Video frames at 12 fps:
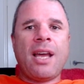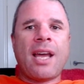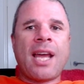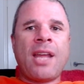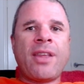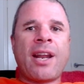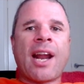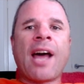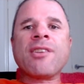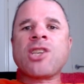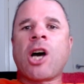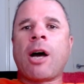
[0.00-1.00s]
and then at
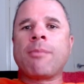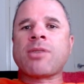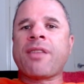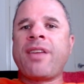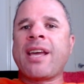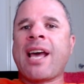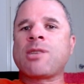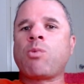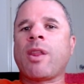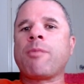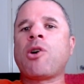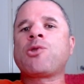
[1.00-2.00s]
other times I think has
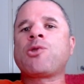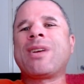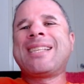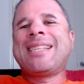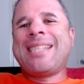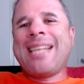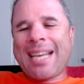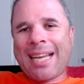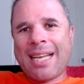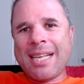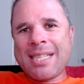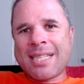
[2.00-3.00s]
one of the most
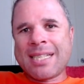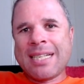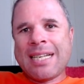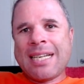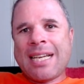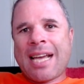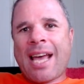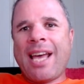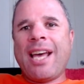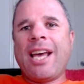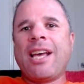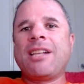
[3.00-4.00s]
ridiculous
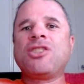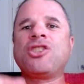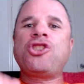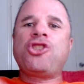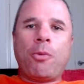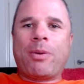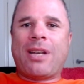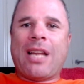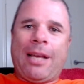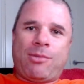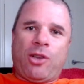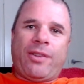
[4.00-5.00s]
and stupid
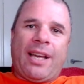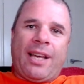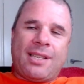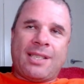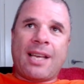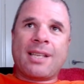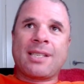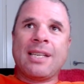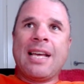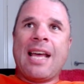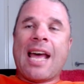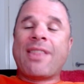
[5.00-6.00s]
names on the ASX,
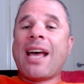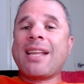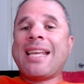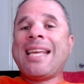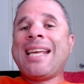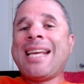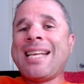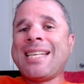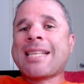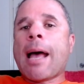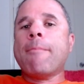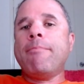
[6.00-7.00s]
and that
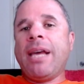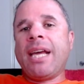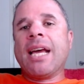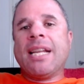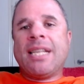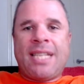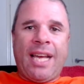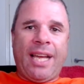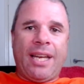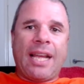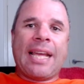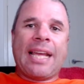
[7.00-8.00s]
is
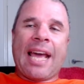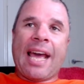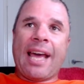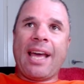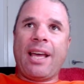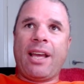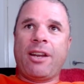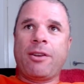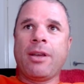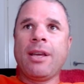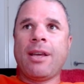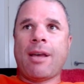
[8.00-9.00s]
Bigtincan. And
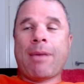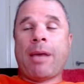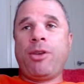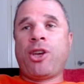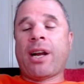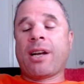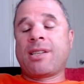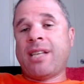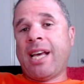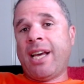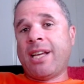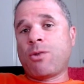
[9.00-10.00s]
maybe you can
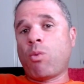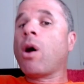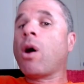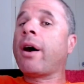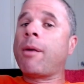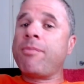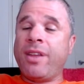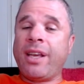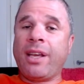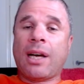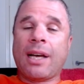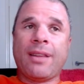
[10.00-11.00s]
understand why I'm
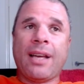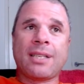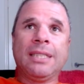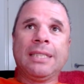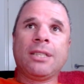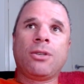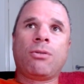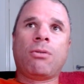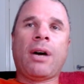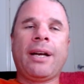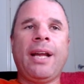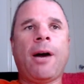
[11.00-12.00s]
thinking like that
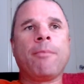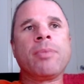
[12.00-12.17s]
right now.